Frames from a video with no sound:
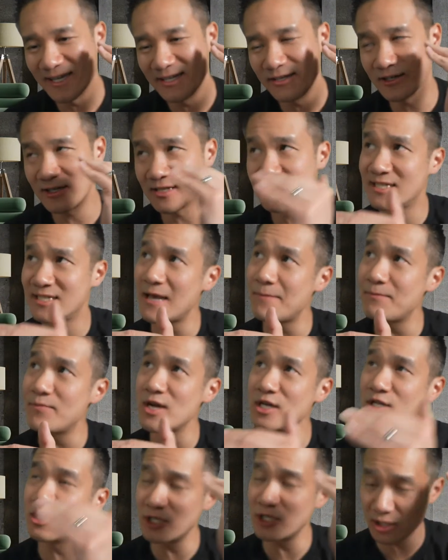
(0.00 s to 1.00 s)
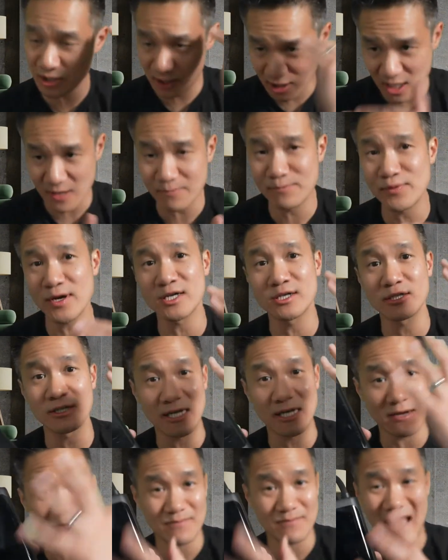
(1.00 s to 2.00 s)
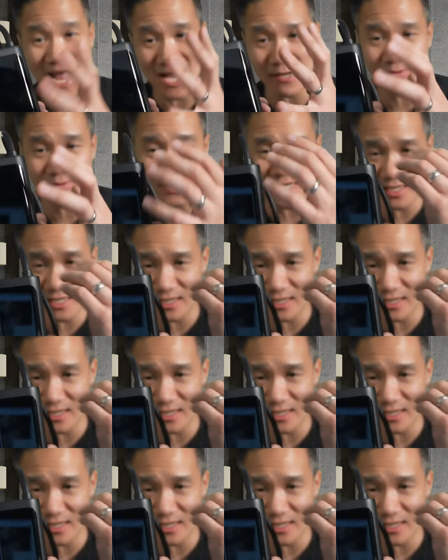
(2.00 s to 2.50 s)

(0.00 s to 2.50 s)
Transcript: your set pressure, your current pressure, and your battery